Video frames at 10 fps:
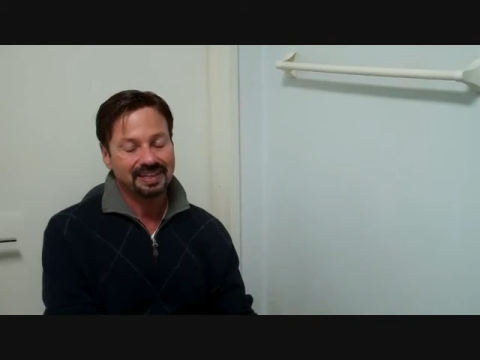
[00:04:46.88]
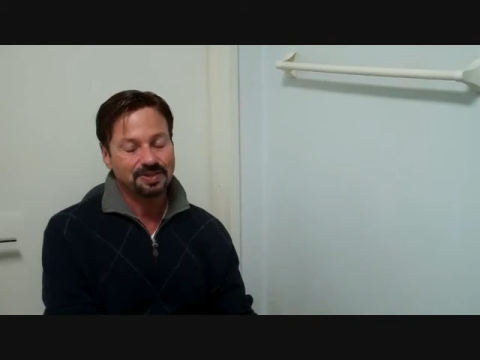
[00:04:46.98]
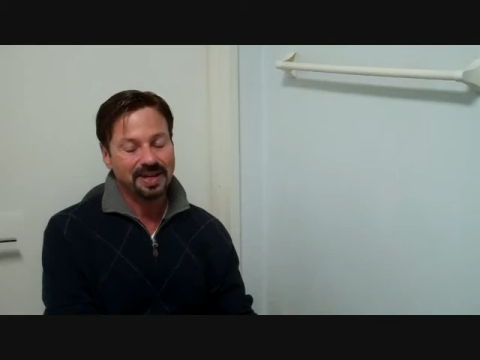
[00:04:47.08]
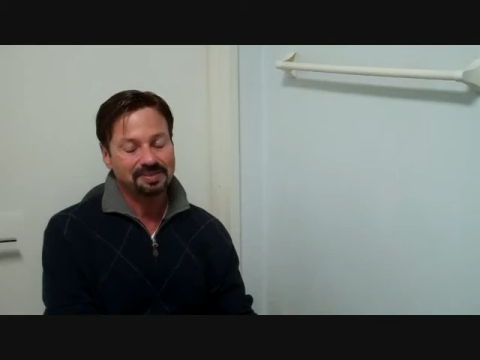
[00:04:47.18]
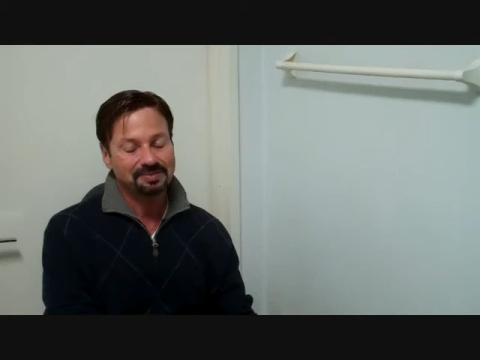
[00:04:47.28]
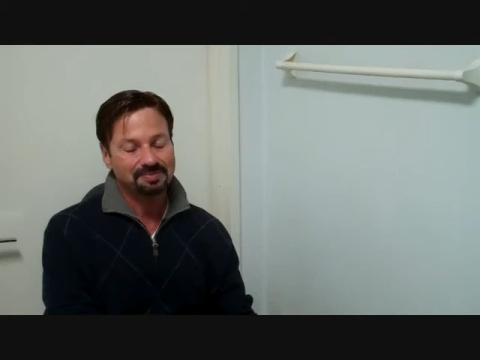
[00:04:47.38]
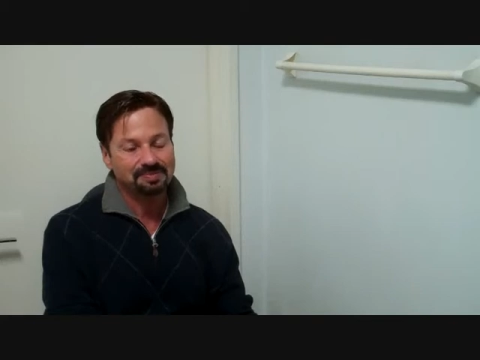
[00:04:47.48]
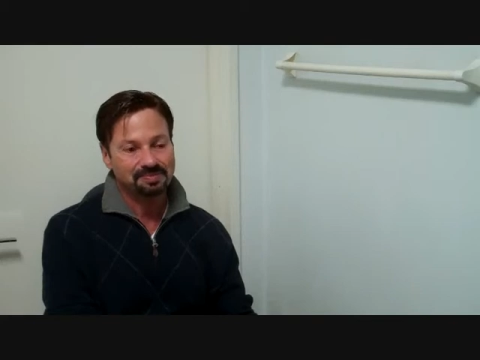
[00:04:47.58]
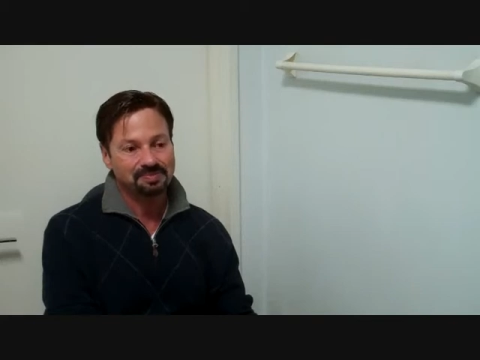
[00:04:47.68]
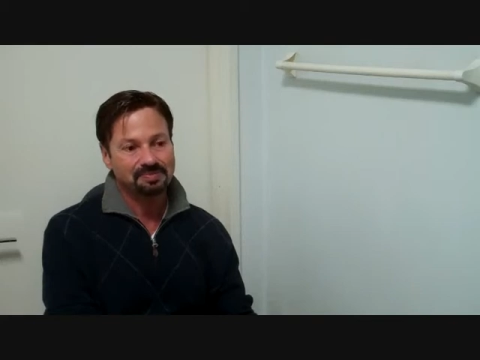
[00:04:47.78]
That's right.
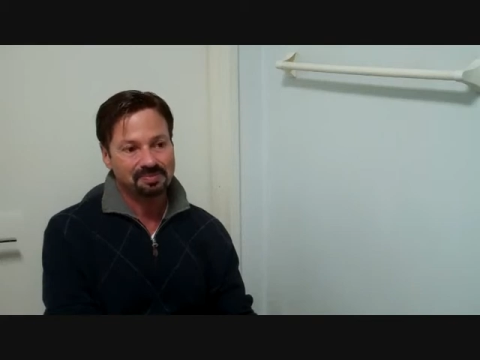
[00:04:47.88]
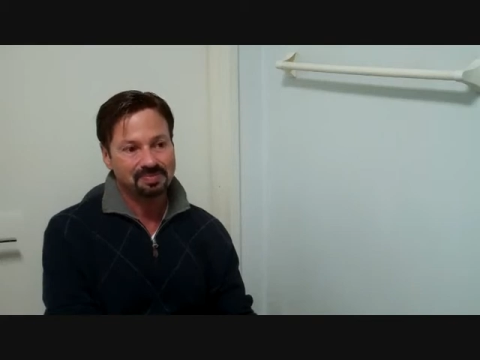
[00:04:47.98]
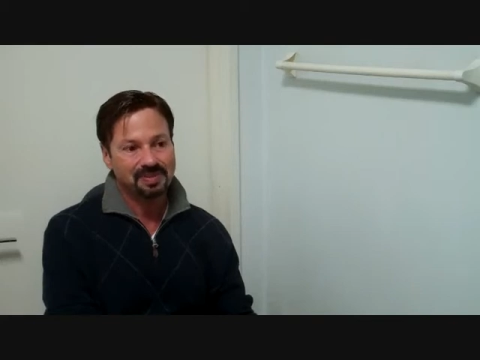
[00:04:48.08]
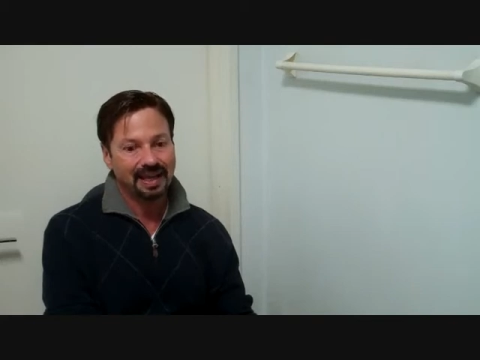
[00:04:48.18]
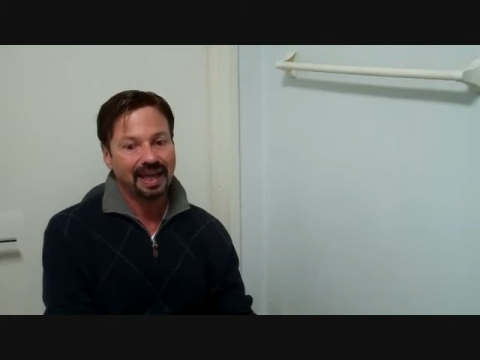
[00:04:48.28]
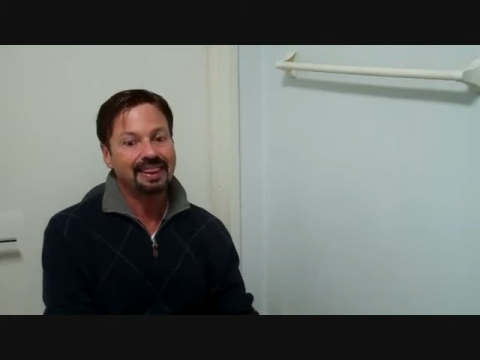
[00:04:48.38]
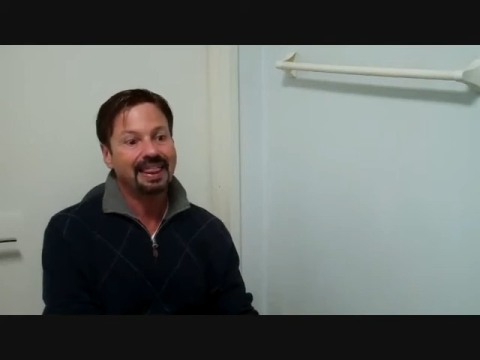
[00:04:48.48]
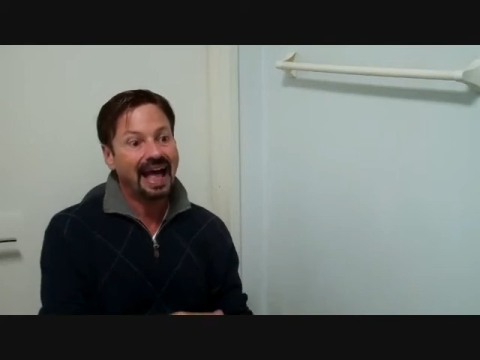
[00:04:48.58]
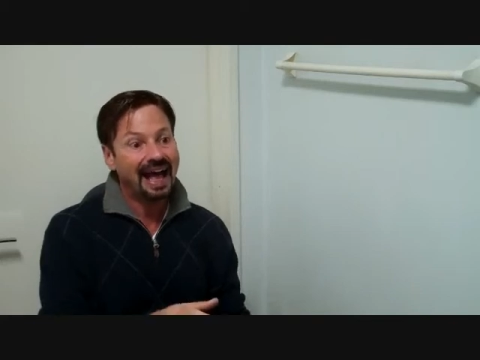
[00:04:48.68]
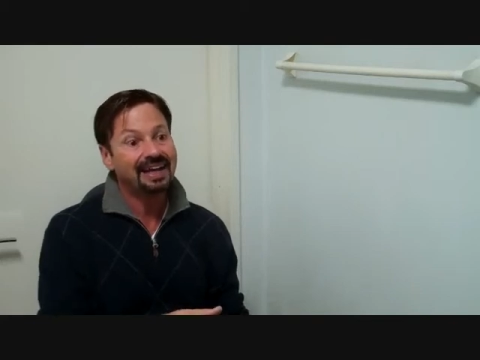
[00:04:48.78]
Okay. And
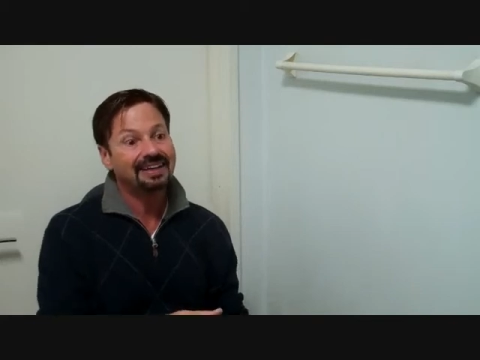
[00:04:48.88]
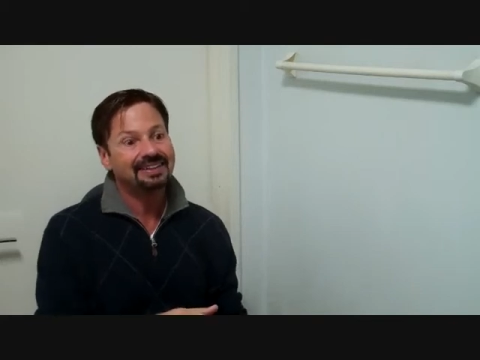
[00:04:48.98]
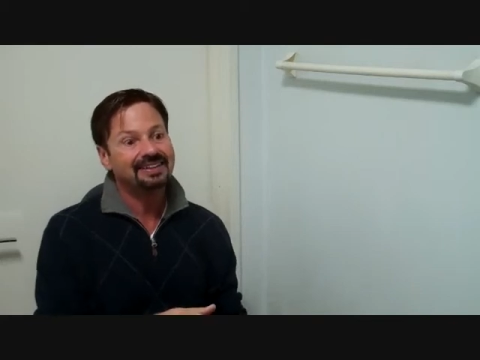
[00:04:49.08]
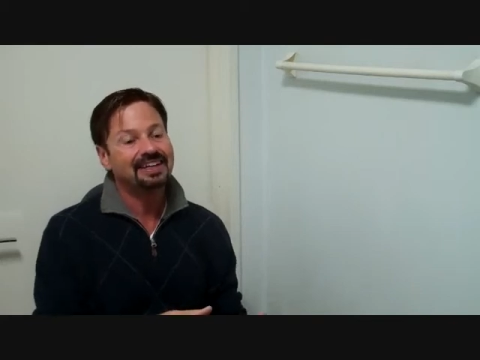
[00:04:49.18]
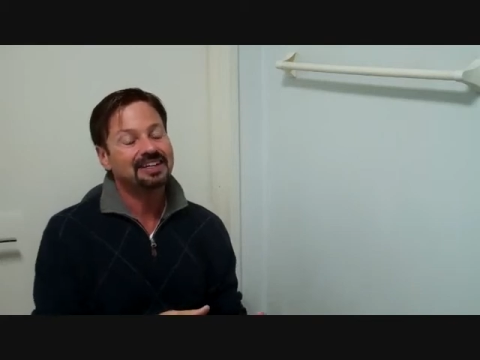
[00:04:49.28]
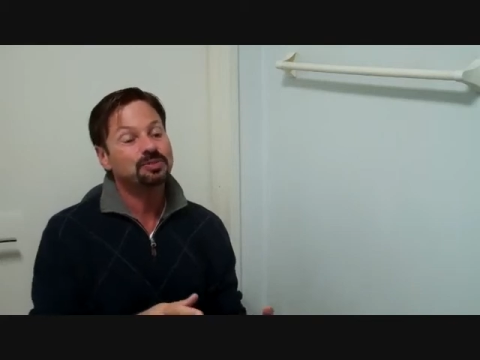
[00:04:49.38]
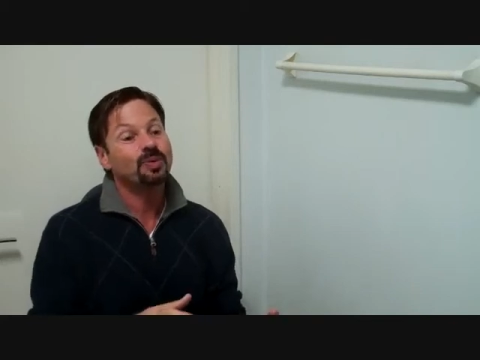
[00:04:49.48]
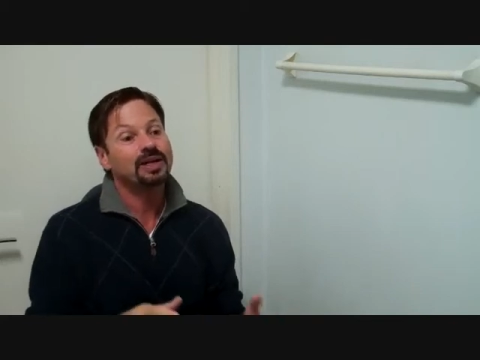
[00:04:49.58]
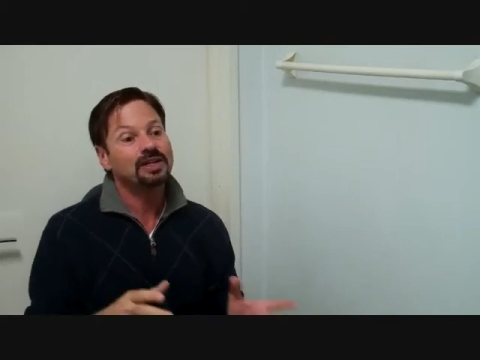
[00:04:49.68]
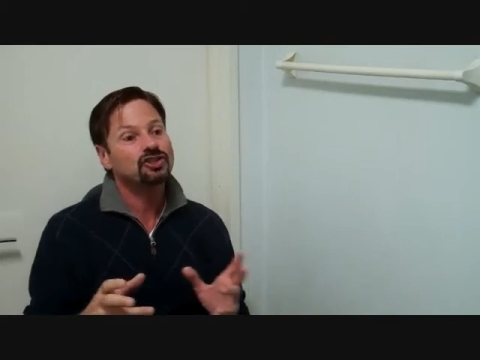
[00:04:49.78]
that is
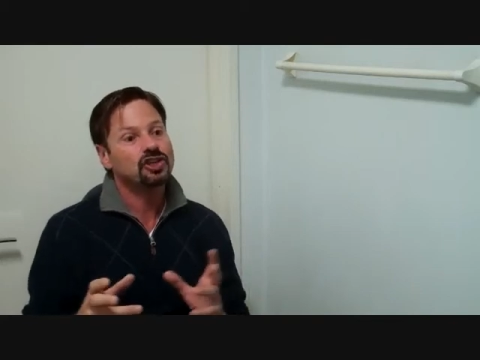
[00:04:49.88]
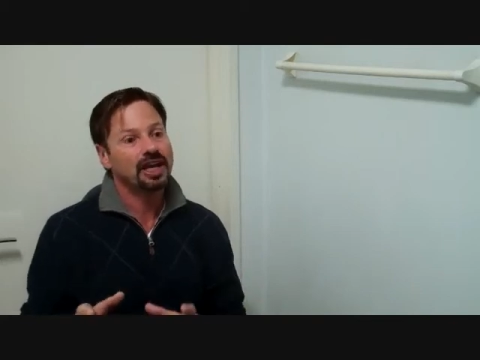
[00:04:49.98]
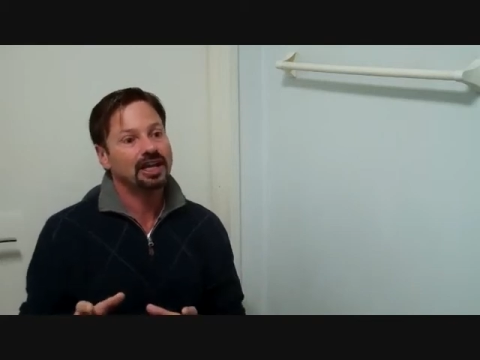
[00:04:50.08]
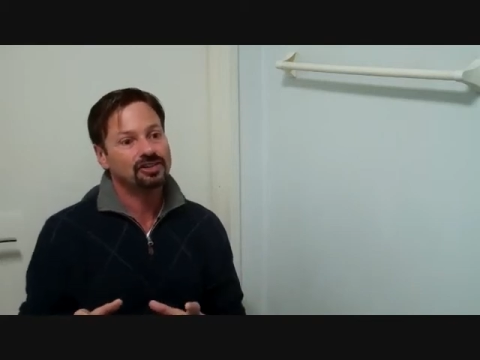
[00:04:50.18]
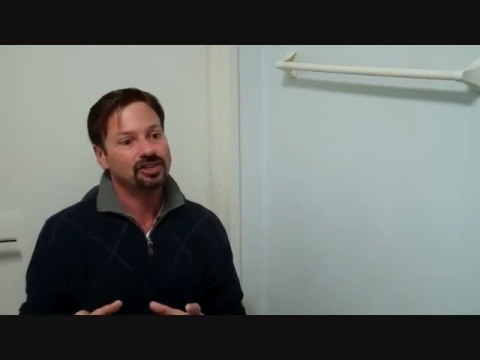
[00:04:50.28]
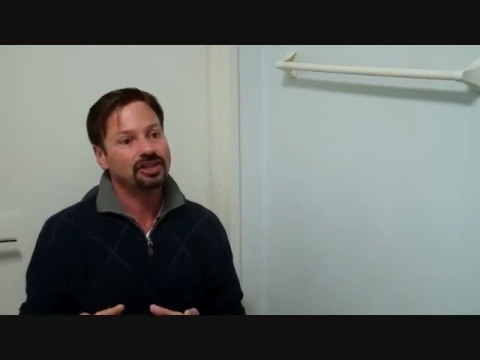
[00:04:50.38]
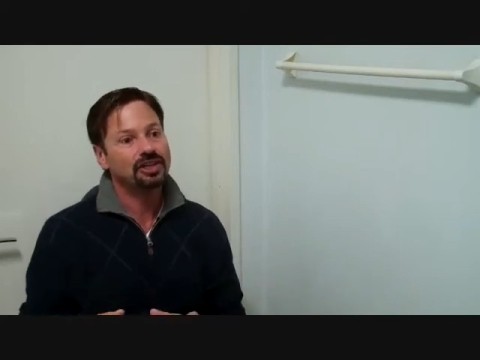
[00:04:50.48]
what has changed.